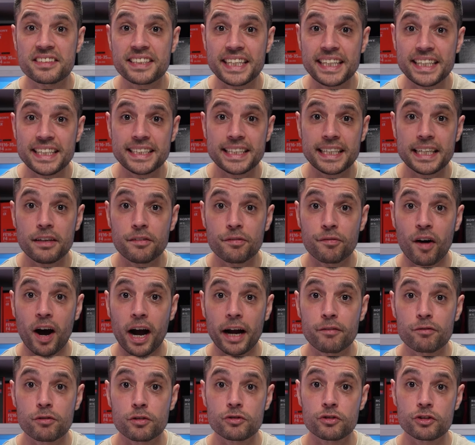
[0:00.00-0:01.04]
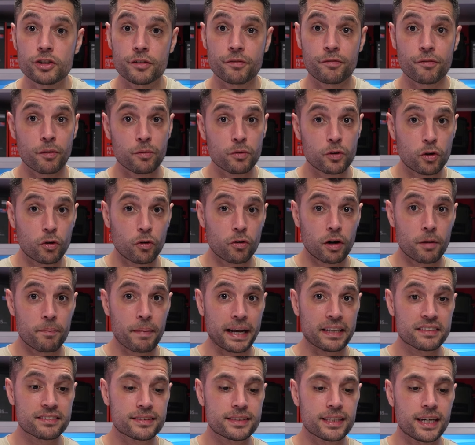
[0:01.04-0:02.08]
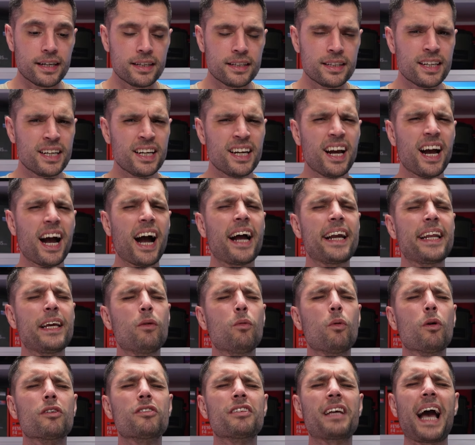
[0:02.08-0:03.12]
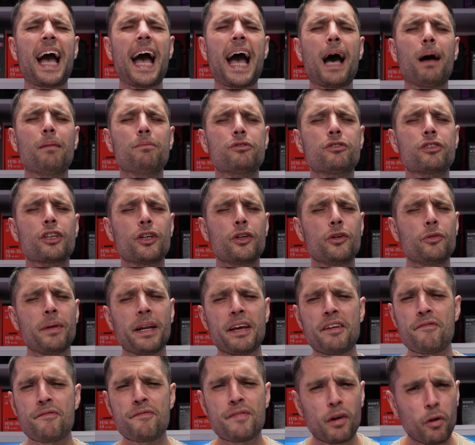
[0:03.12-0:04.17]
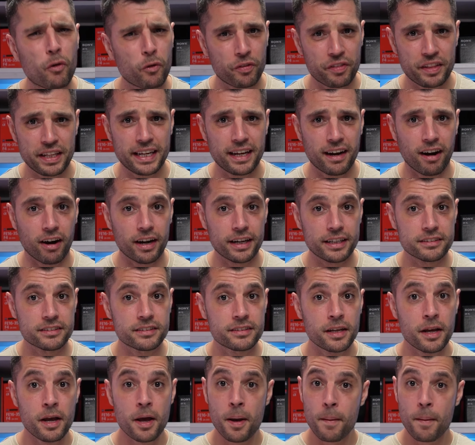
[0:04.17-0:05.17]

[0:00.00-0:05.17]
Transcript: TD500 from Cooler Master, and it was absolutely filthy, guys.